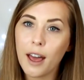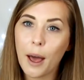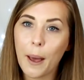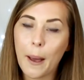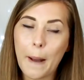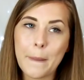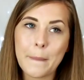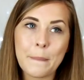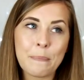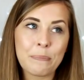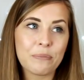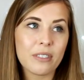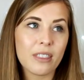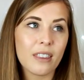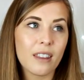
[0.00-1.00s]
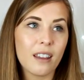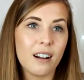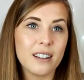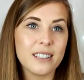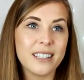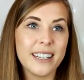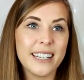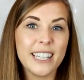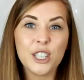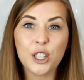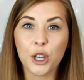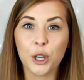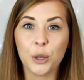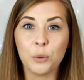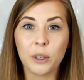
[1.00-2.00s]
Ideally
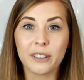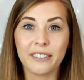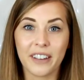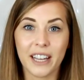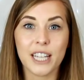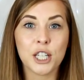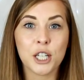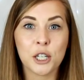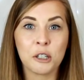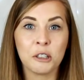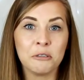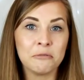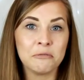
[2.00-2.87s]
two, one of each.